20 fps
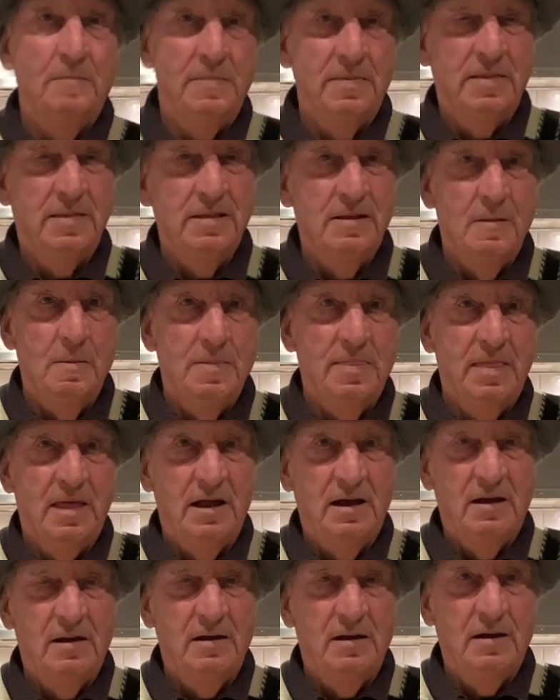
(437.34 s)
And going through the
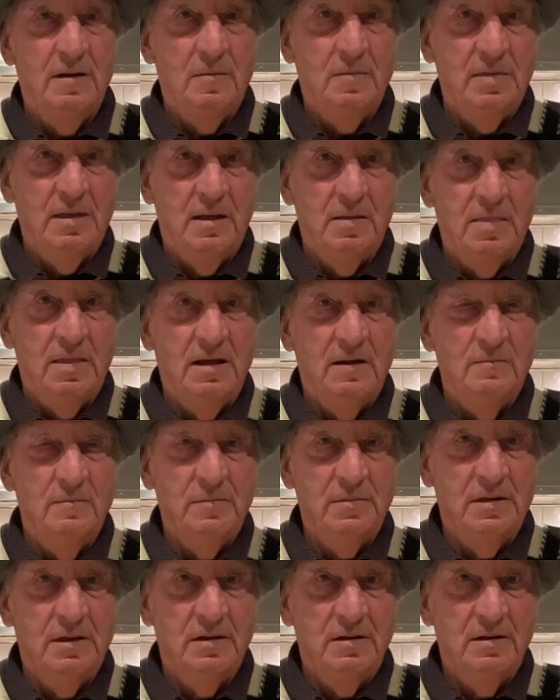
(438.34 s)
numbers, 1, 2, 3, 4,
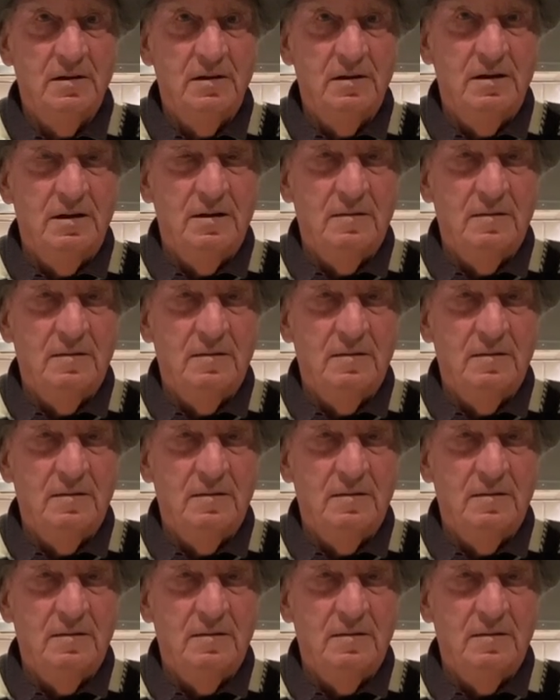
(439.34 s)
5?